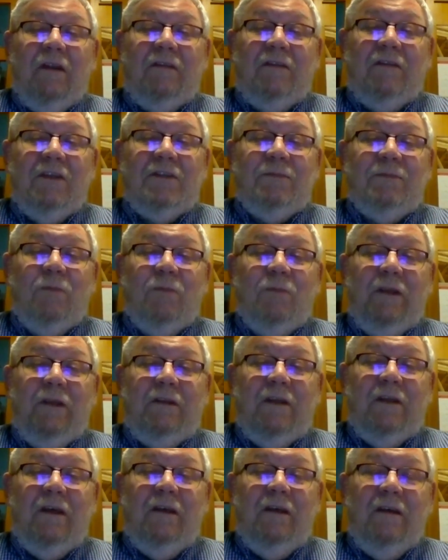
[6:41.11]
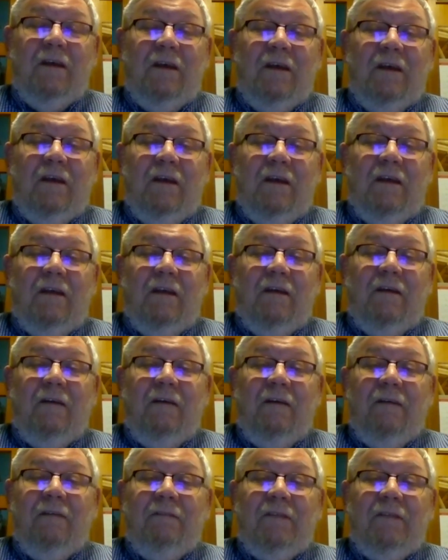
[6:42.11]
At this point,
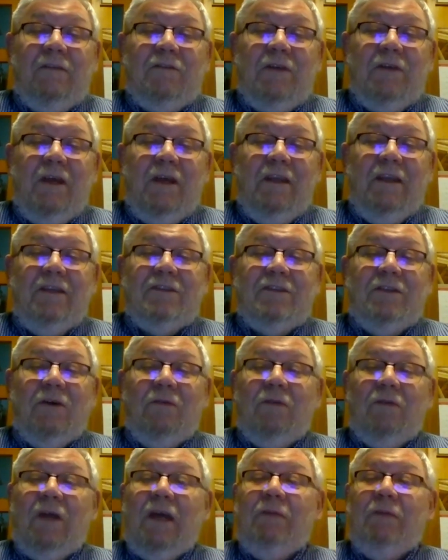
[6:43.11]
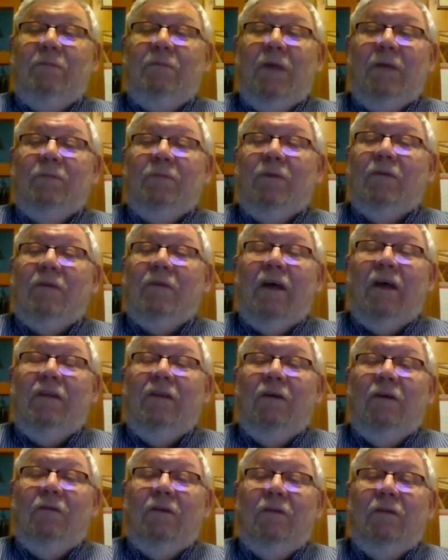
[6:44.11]
the Chinese don't like people
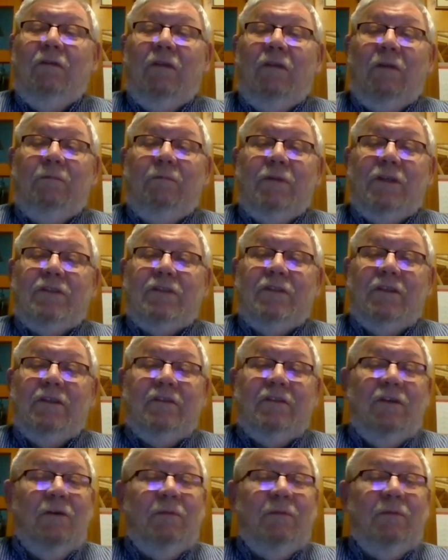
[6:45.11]
knowing their business.